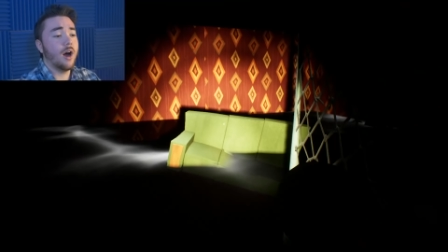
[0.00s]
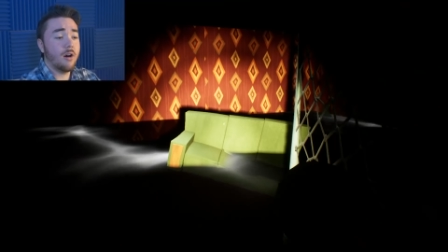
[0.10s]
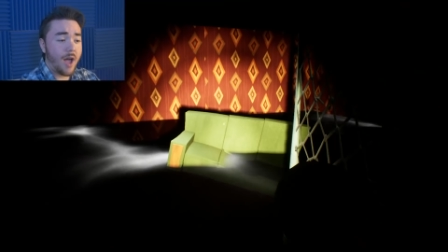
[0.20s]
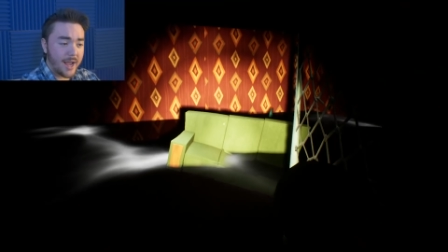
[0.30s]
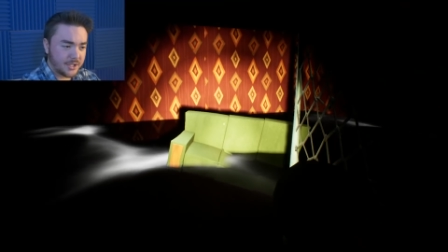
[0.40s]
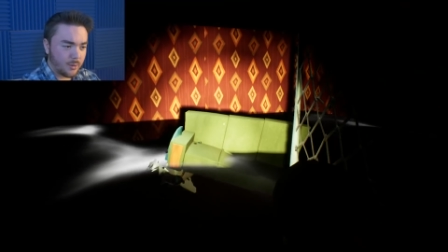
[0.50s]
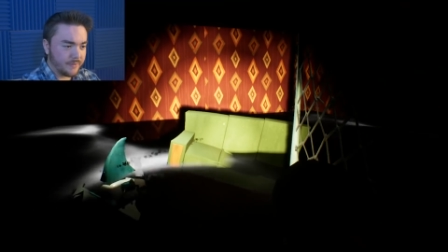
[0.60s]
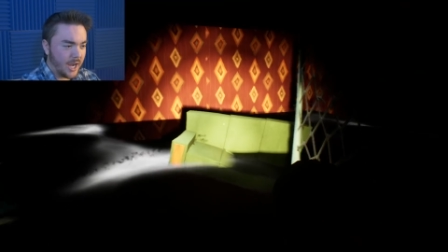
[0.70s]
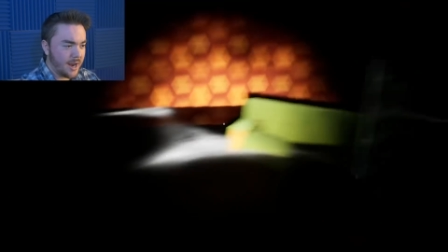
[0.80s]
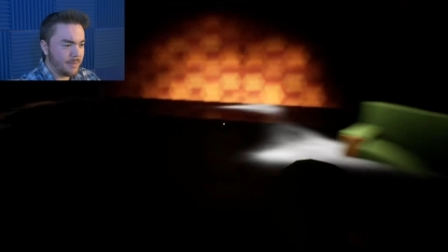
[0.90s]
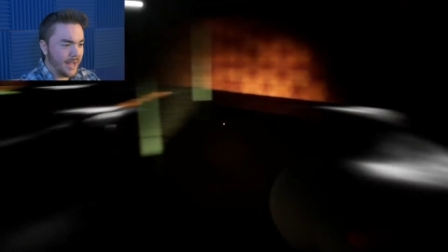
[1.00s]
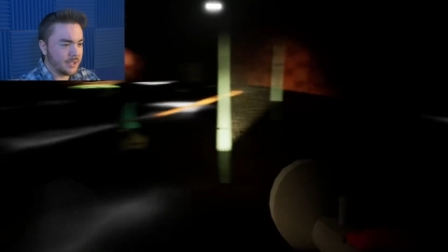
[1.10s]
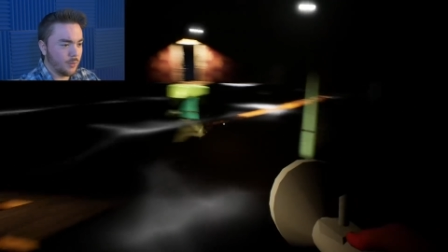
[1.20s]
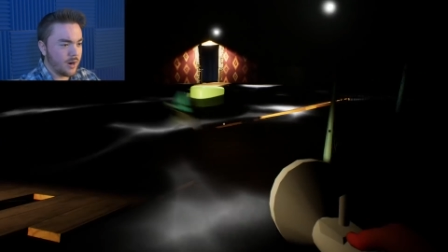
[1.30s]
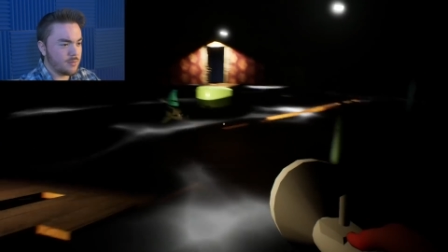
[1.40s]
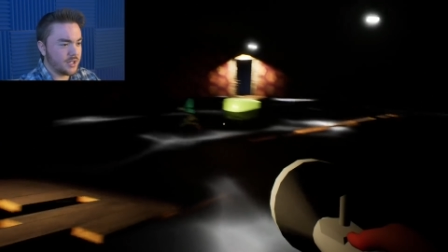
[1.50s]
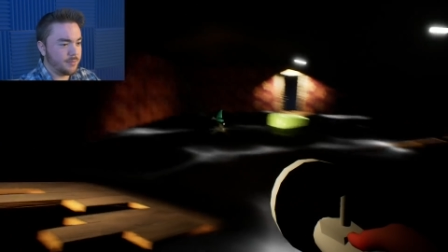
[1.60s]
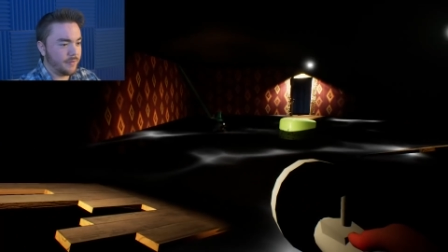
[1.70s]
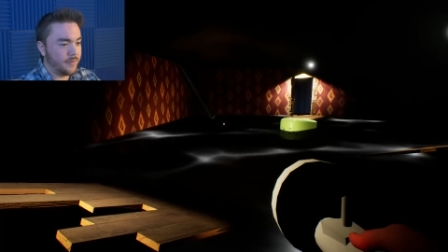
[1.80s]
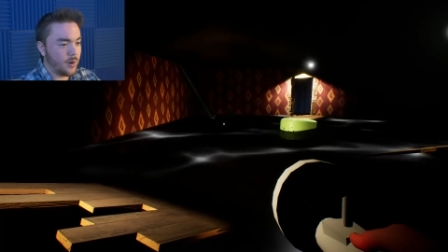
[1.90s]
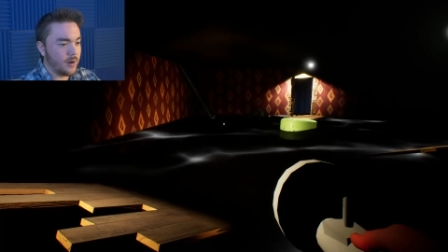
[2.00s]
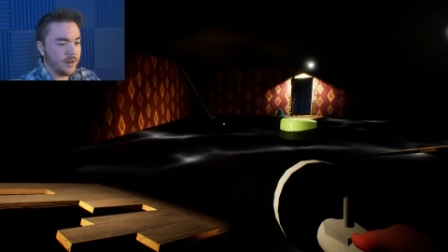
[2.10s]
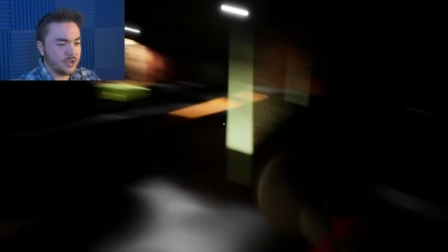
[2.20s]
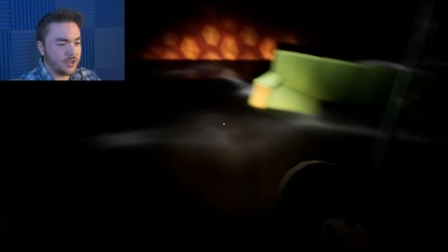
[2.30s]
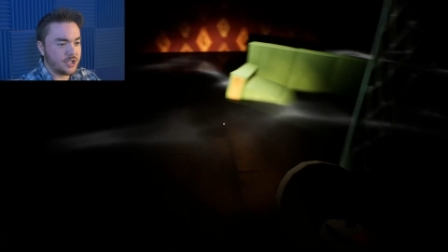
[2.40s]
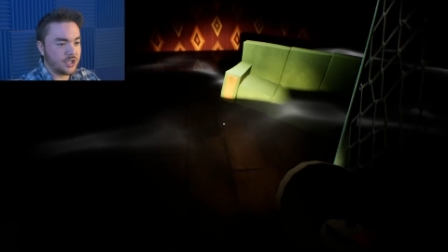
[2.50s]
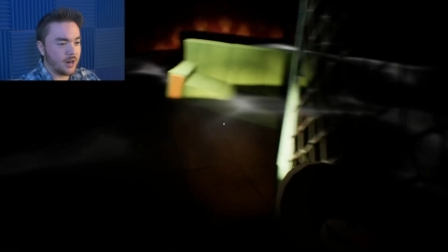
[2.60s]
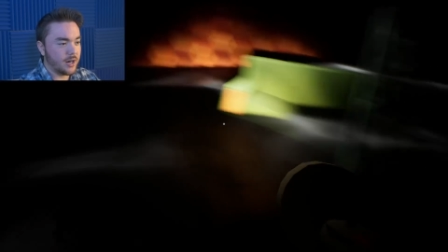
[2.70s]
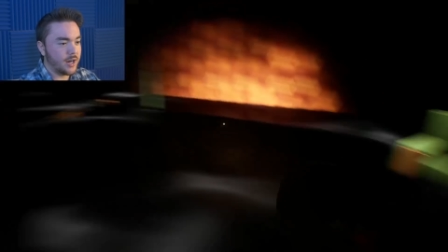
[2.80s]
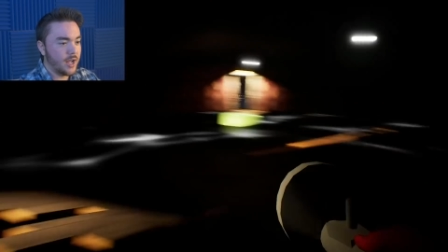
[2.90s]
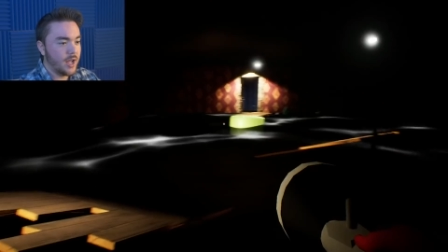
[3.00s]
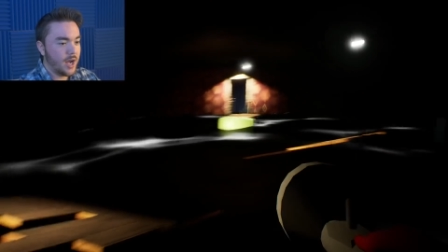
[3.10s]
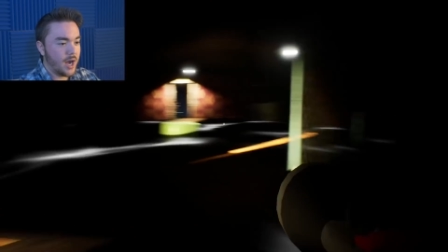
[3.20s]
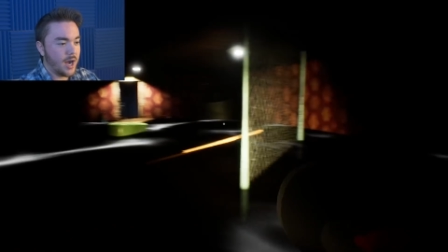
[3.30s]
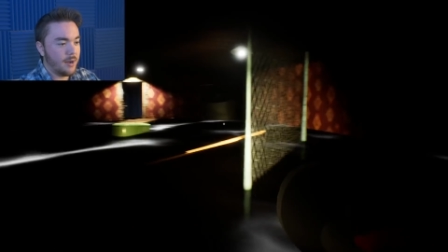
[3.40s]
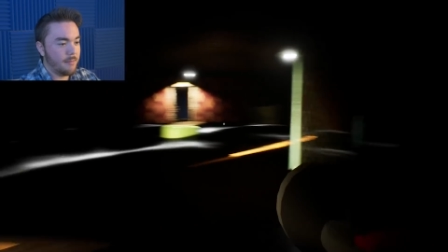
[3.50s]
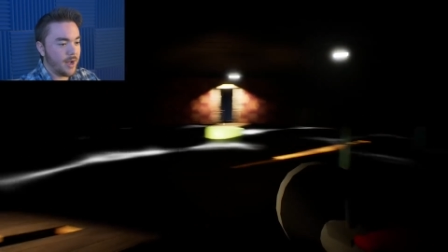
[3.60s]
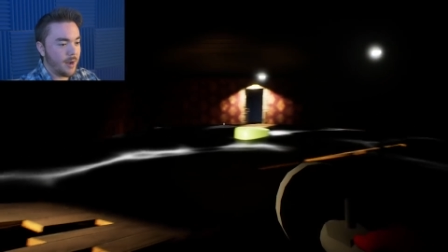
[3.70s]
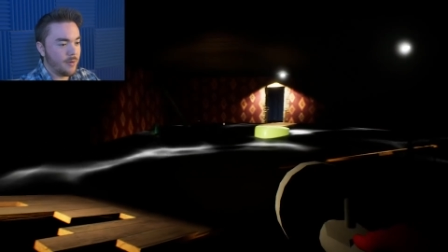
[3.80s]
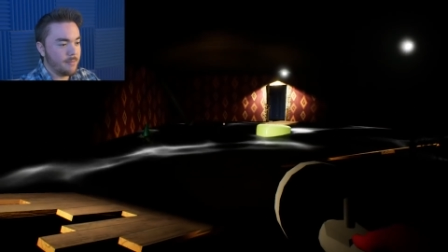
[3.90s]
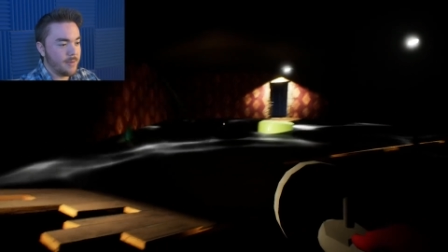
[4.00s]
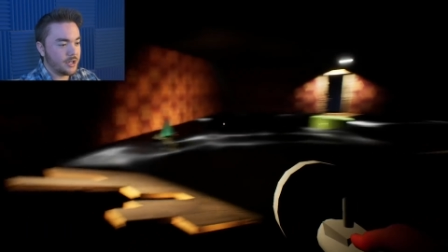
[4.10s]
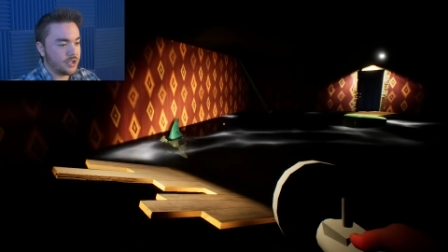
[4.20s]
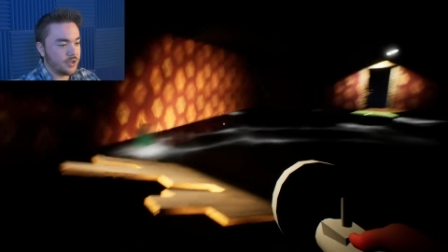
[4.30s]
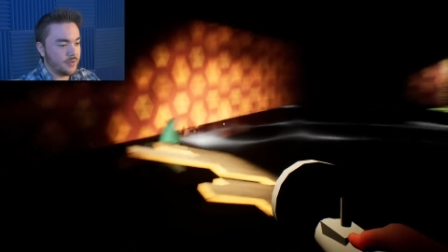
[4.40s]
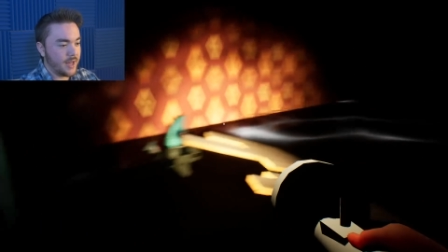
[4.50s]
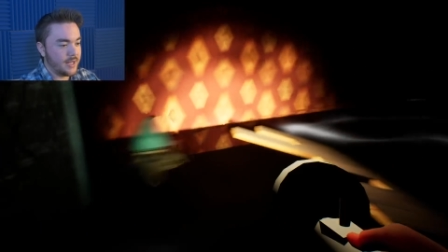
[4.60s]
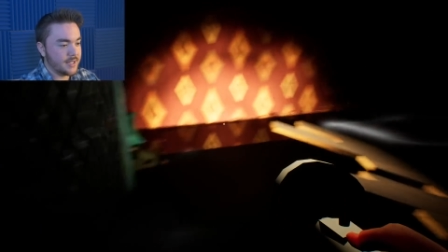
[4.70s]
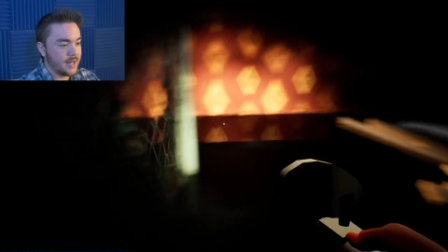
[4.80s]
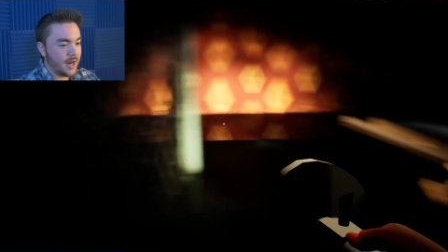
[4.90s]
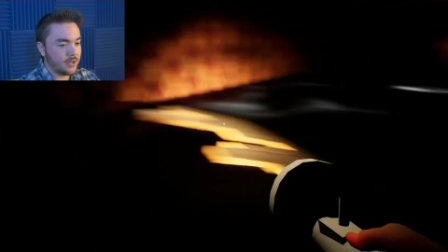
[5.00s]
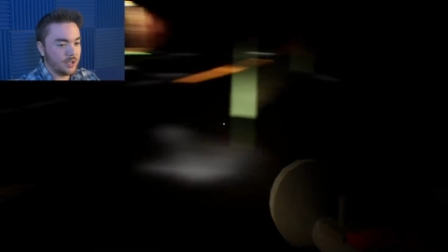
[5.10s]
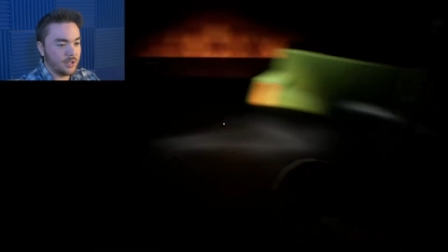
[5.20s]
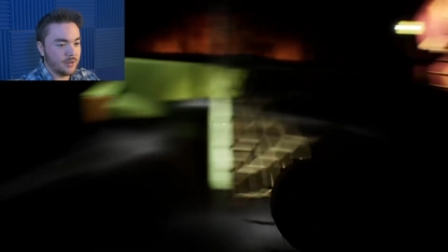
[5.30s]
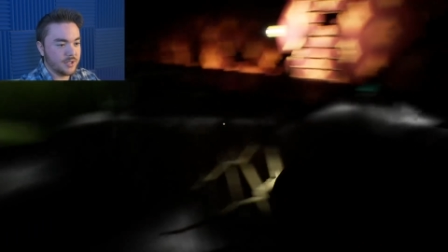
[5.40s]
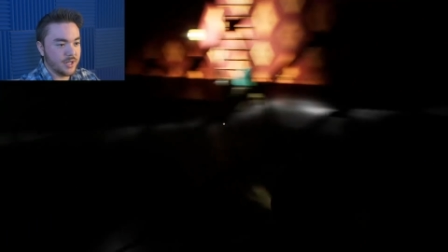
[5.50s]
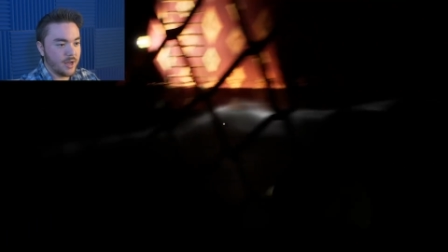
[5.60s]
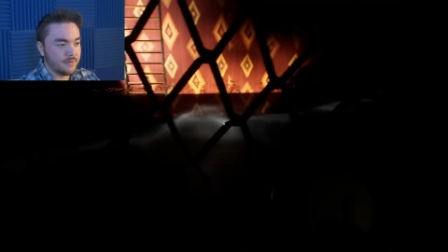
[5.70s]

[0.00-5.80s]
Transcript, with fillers: All right, so I've gotten back to where it was before. There's the shark. Um, I want to make sure that he's not close enough.